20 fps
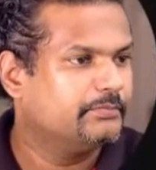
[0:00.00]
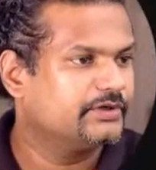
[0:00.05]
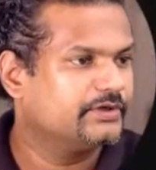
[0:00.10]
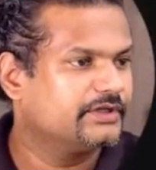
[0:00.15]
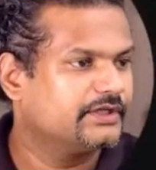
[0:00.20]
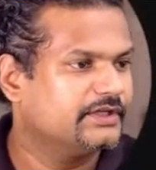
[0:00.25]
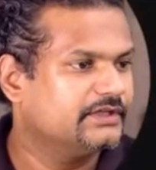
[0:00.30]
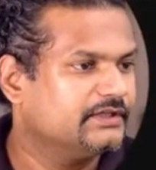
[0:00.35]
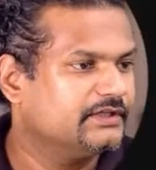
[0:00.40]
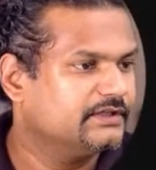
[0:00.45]

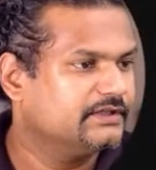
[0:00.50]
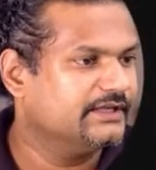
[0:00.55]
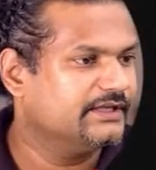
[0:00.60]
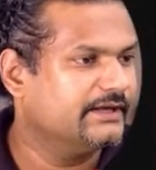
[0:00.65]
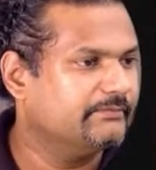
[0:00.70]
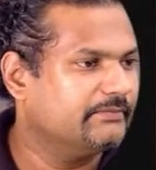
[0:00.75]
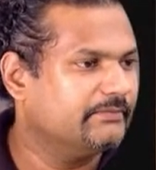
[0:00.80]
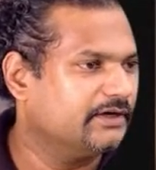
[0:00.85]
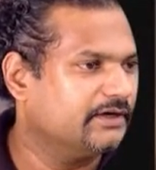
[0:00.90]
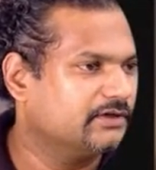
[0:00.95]
put in
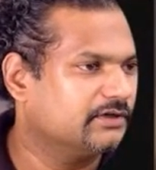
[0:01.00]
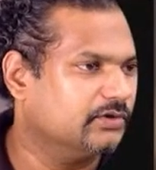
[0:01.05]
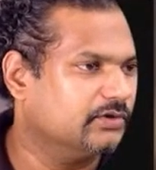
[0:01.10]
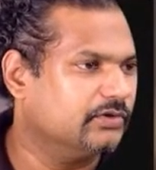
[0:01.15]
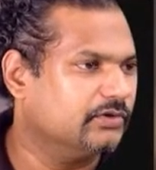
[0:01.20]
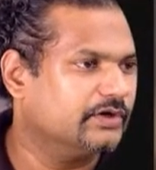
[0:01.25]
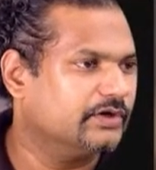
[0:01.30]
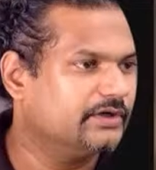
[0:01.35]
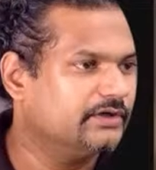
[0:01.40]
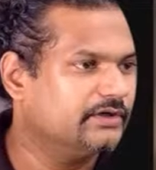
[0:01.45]
the embed
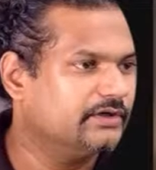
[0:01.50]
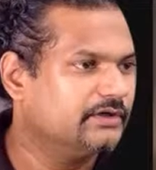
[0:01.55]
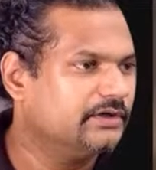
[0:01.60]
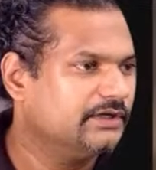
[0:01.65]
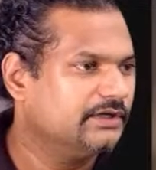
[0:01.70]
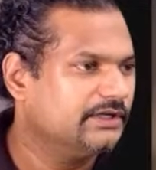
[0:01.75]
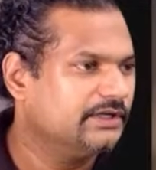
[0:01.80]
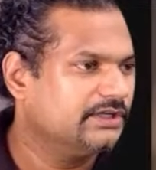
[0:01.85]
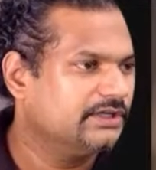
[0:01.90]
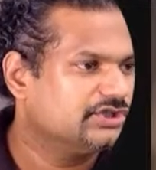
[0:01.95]
code
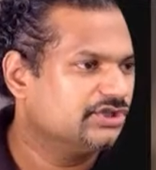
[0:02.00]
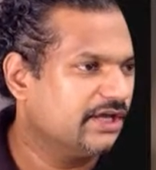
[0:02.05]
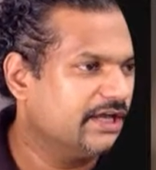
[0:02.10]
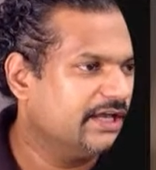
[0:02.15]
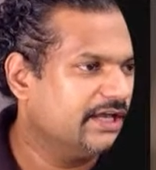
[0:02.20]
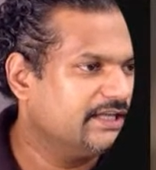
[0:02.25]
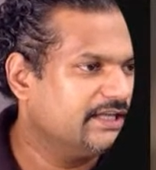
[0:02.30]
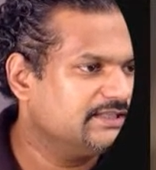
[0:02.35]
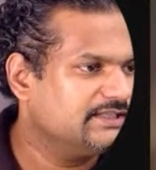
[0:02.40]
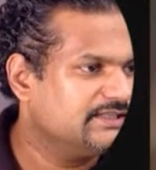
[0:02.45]

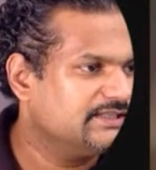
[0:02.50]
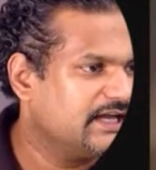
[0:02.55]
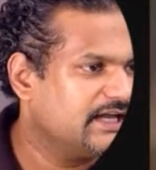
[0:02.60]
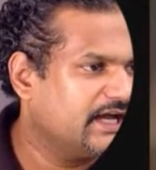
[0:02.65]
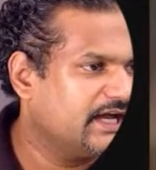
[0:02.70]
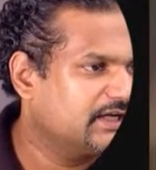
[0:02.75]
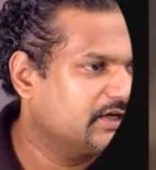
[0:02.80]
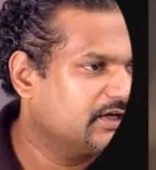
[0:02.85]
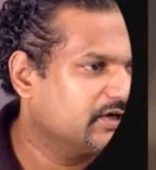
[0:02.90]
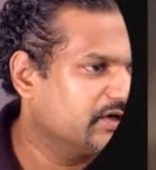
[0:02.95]
change the
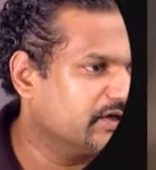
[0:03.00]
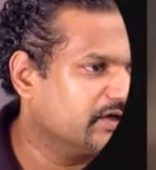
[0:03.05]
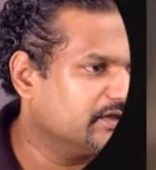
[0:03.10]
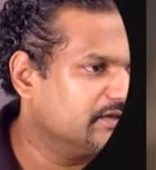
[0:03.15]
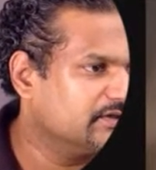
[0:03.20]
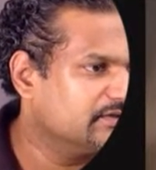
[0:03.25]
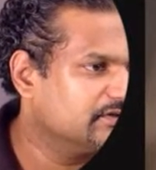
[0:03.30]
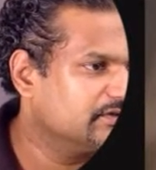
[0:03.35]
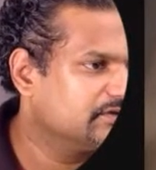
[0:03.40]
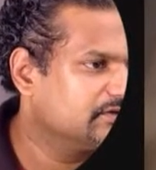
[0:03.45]

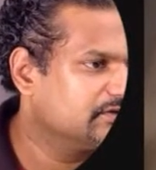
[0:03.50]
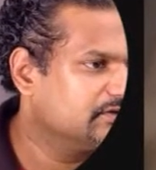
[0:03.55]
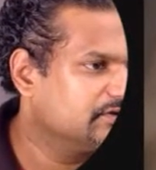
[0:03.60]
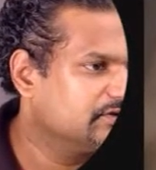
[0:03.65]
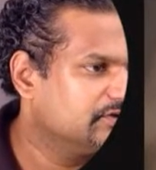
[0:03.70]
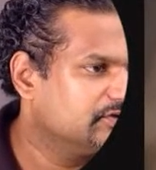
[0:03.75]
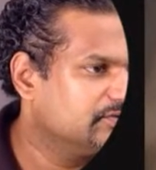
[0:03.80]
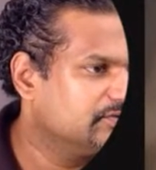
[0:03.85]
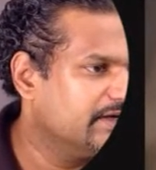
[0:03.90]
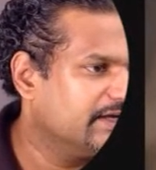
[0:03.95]
icon
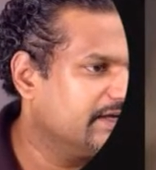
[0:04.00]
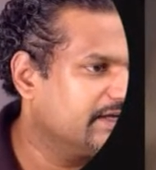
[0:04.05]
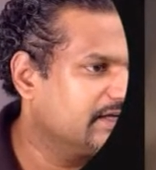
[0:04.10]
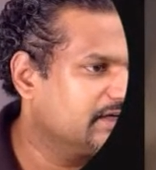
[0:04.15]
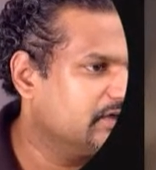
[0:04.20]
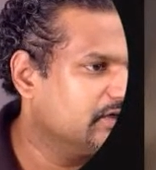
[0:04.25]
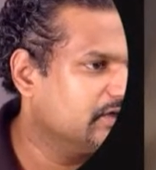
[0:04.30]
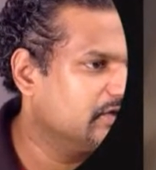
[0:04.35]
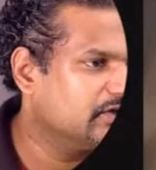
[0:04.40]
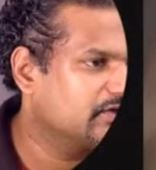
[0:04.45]
to make
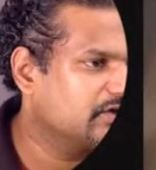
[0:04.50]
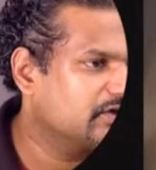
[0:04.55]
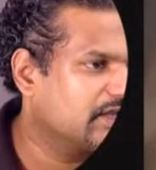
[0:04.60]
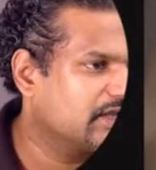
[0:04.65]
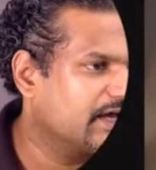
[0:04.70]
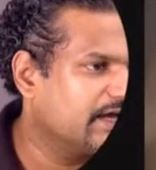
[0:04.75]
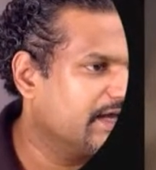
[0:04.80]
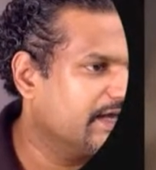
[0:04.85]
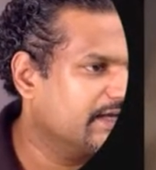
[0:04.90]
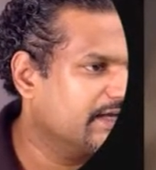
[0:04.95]
it look
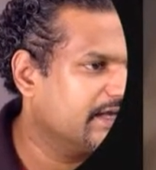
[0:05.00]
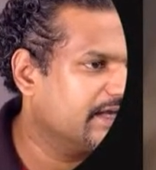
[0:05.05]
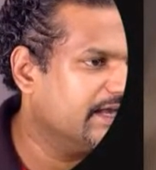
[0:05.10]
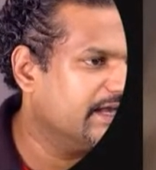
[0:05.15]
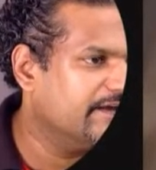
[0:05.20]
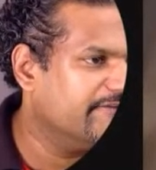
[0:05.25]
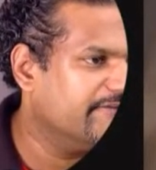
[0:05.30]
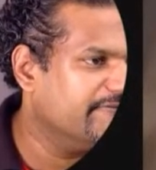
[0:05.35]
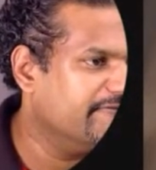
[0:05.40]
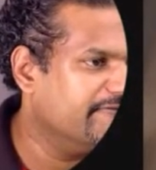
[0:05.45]
like
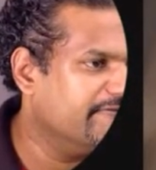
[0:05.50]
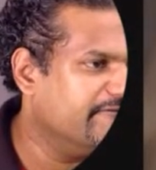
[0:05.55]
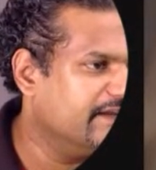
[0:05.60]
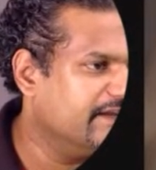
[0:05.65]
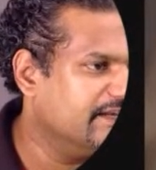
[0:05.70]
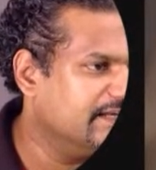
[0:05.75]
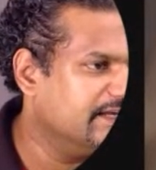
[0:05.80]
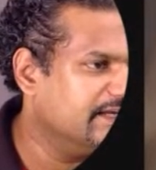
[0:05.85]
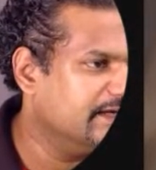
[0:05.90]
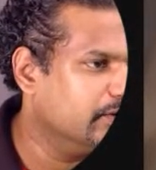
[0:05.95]
a
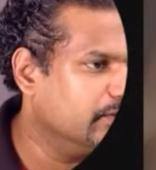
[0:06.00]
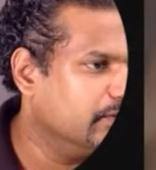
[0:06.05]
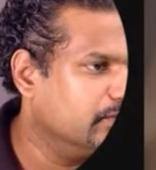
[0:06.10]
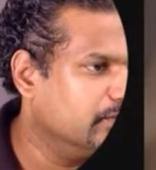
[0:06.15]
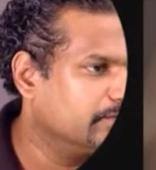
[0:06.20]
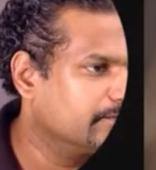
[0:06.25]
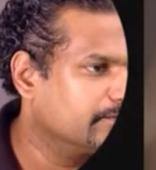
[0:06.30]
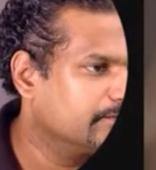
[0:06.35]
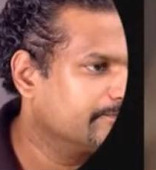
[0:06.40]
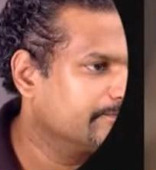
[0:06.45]

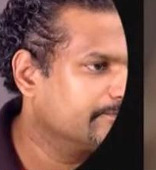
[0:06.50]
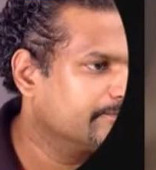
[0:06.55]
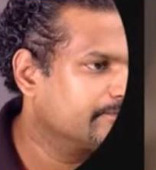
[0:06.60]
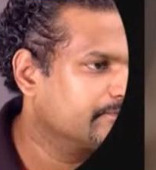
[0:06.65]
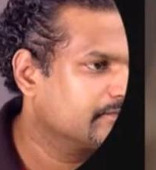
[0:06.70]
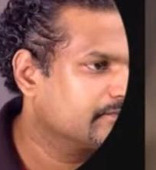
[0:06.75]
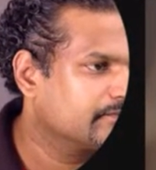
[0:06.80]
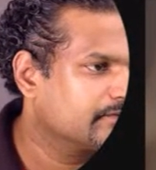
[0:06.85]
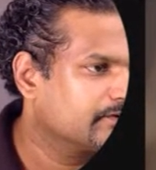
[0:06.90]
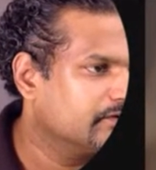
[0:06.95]
video.
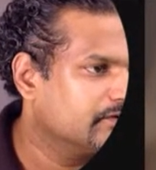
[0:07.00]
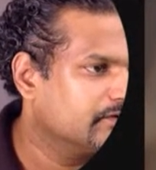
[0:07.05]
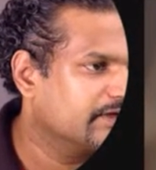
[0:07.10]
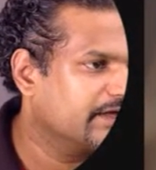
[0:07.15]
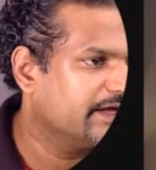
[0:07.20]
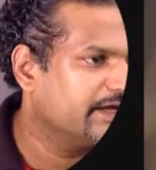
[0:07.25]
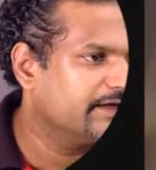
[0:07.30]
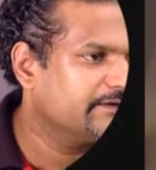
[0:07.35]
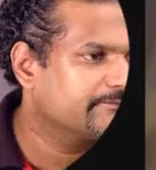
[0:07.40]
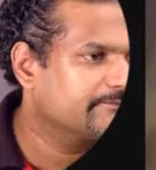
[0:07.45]

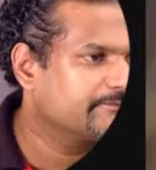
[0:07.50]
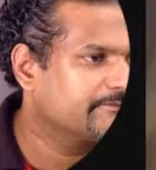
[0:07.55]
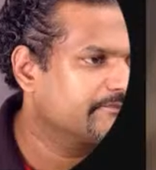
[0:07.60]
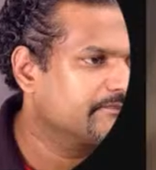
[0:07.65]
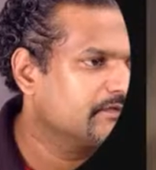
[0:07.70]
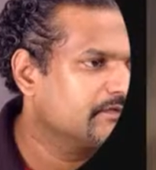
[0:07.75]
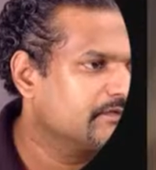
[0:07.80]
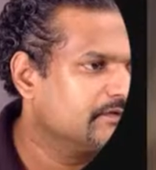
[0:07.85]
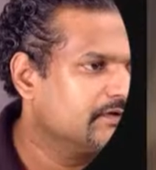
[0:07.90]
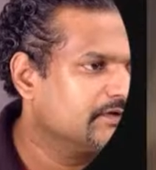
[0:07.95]
Okay?
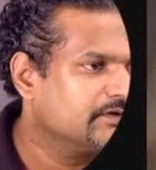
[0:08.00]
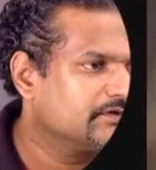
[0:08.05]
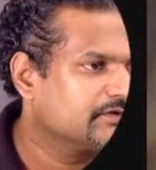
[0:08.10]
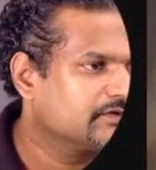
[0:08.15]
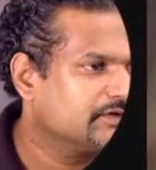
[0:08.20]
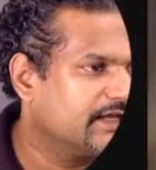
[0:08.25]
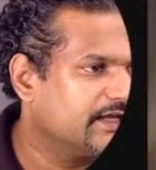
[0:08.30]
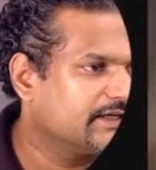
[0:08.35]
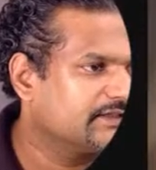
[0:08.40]
So